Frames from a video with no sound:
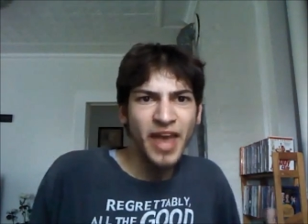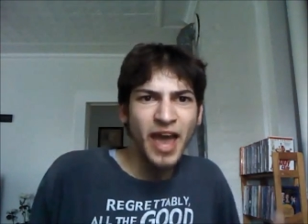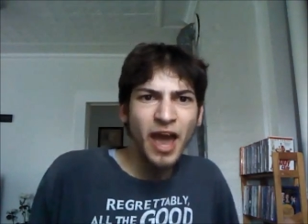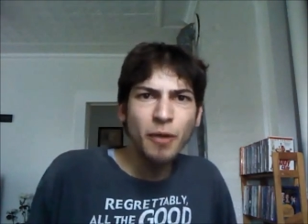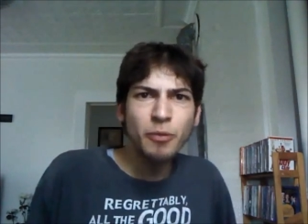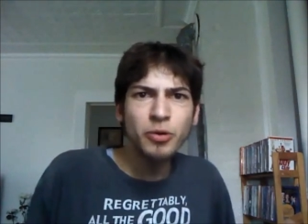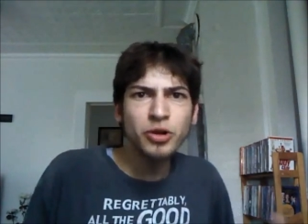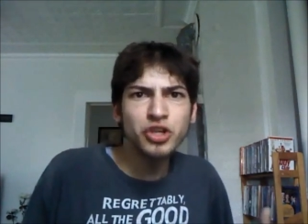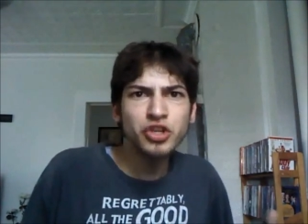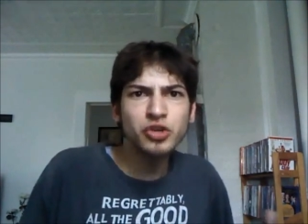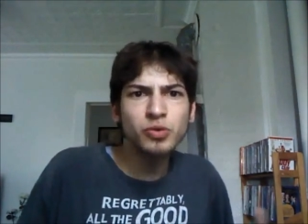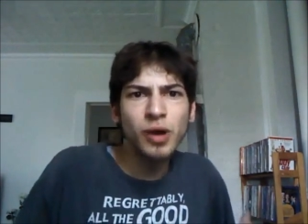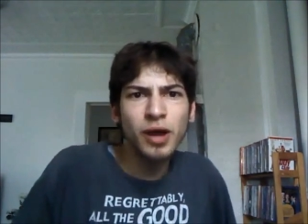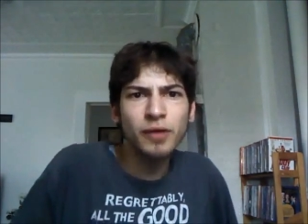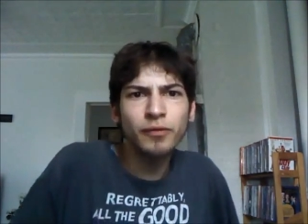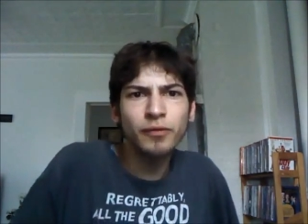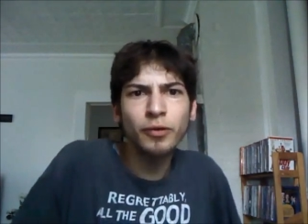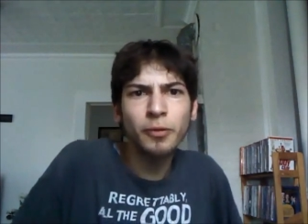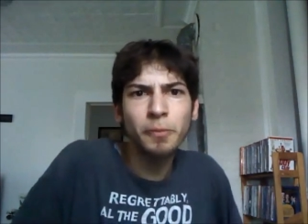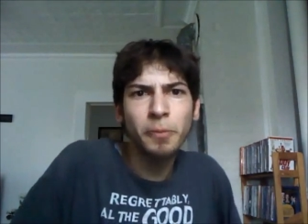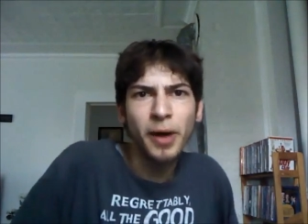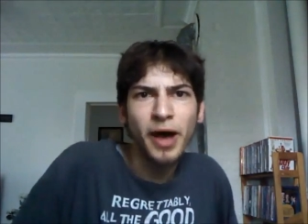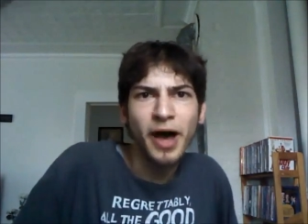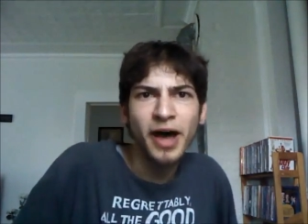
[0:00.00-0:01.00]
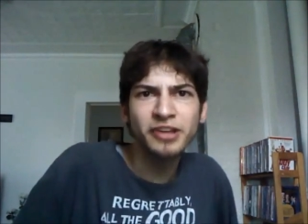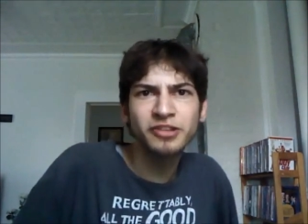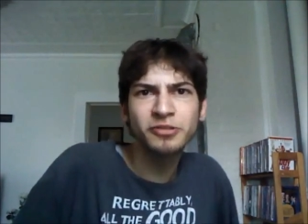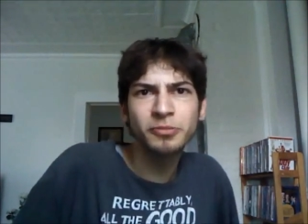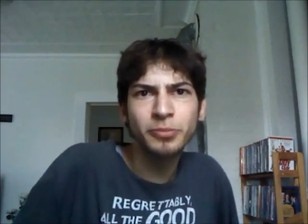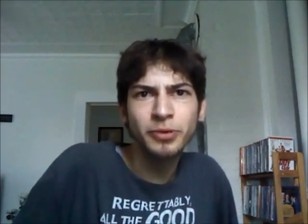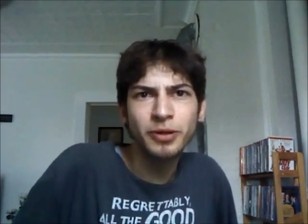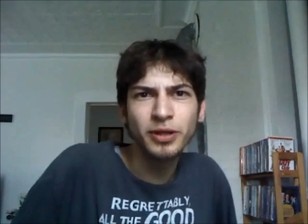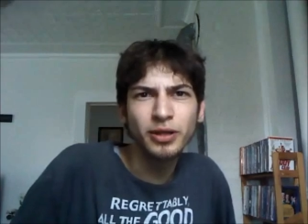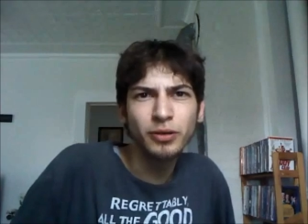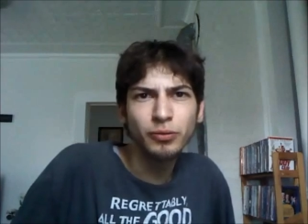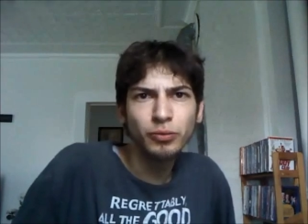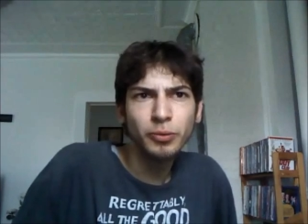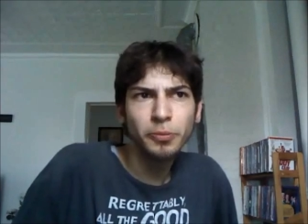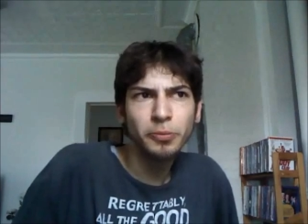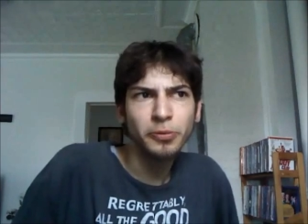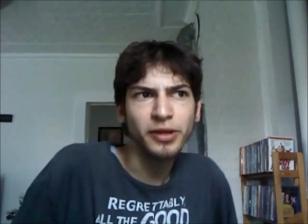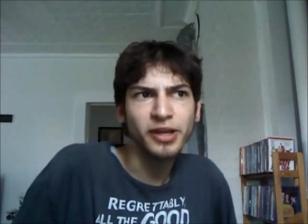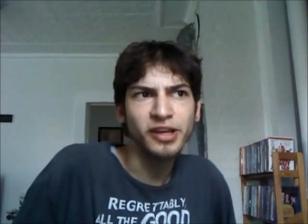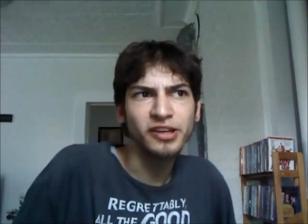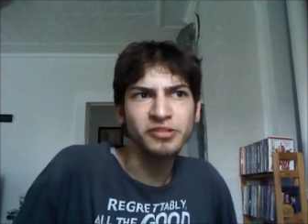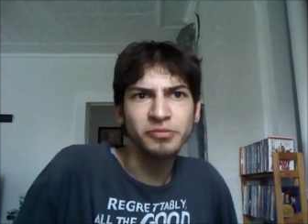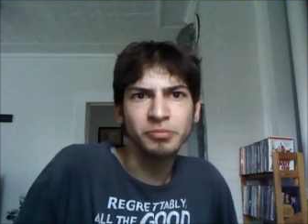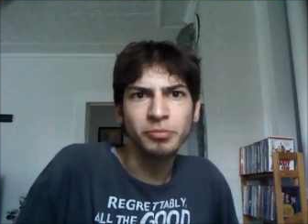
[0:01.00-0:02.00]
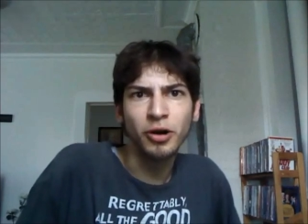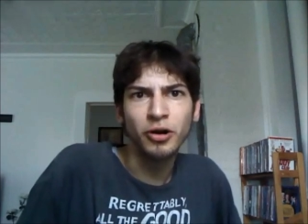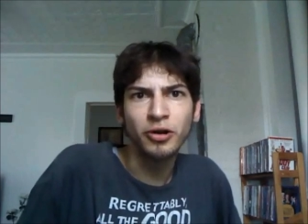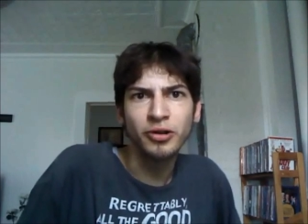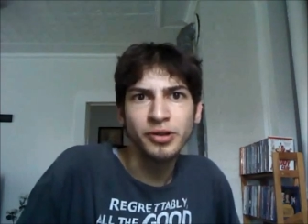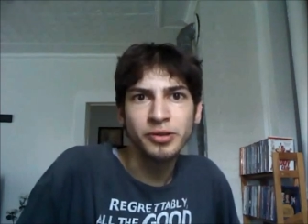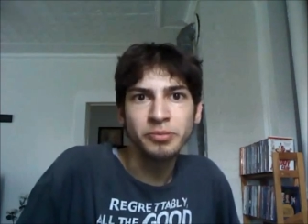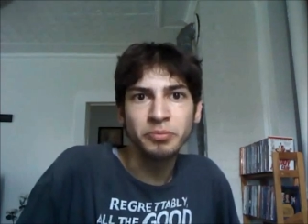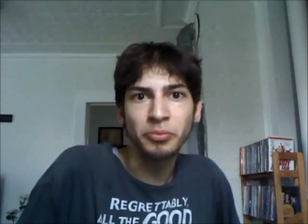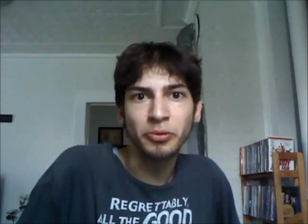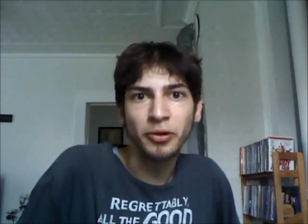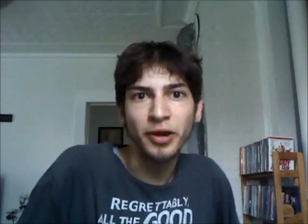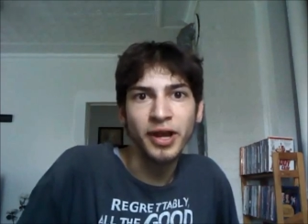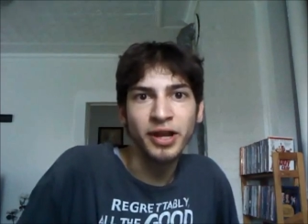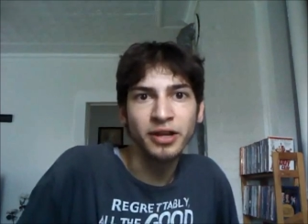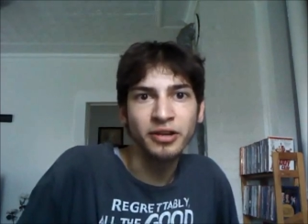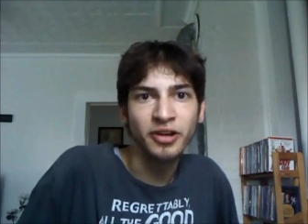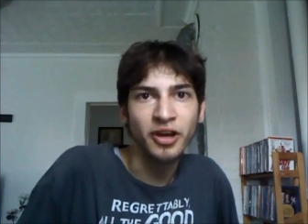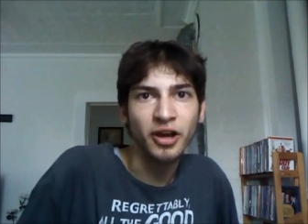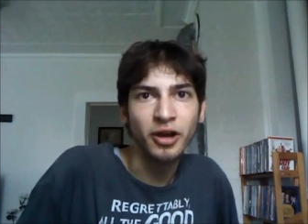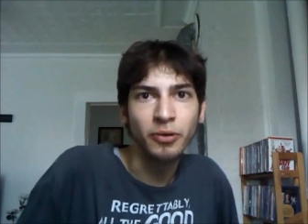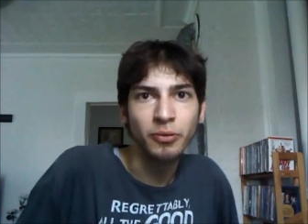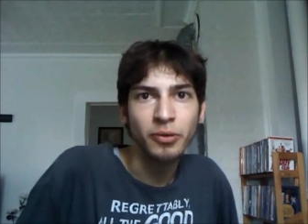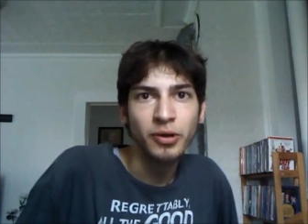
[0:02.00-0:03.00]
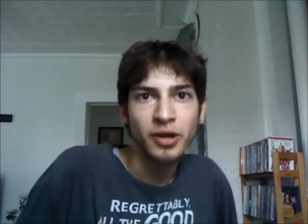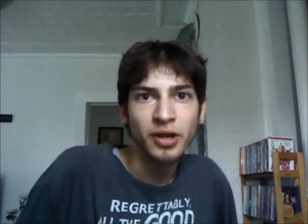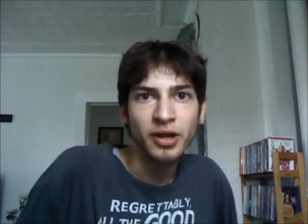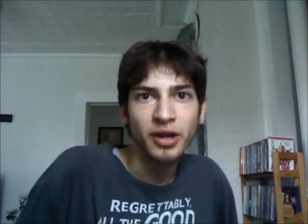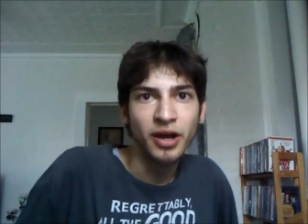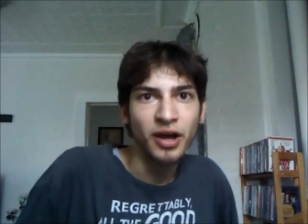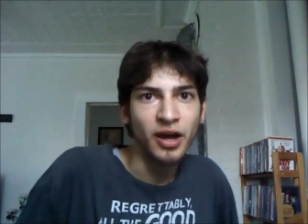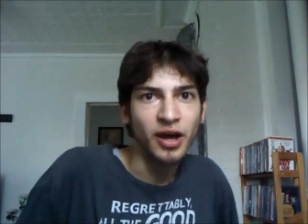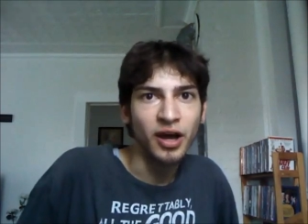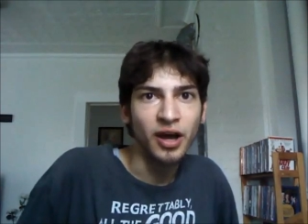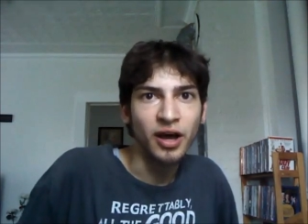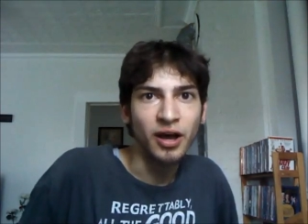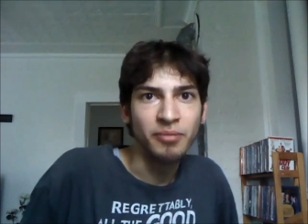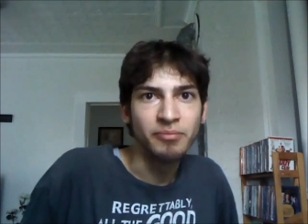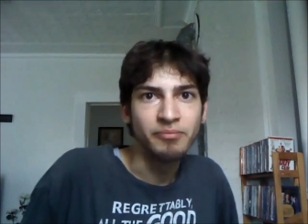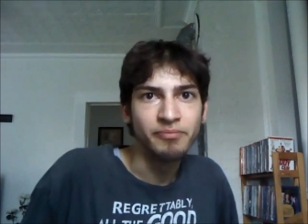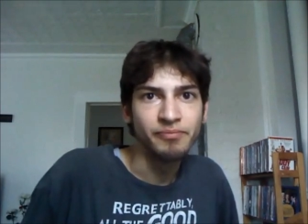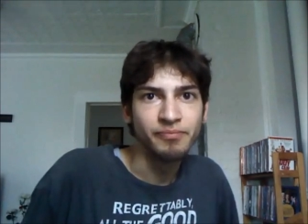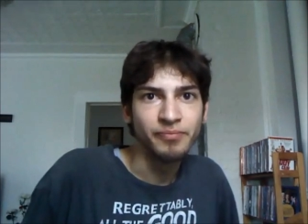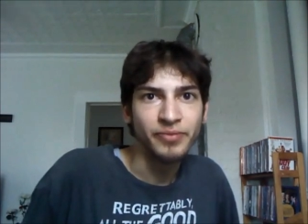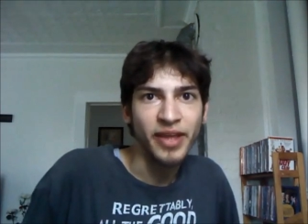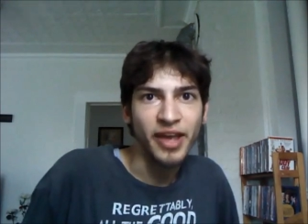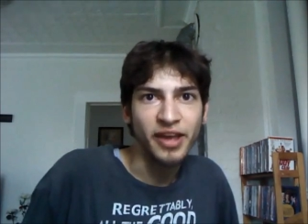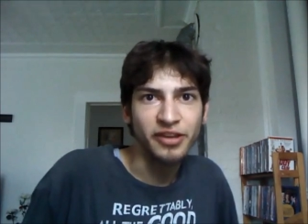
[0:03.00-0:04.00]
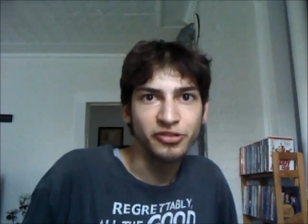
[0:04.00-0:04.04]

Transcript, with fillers: how would you ever possibly replace Marlon Brando um,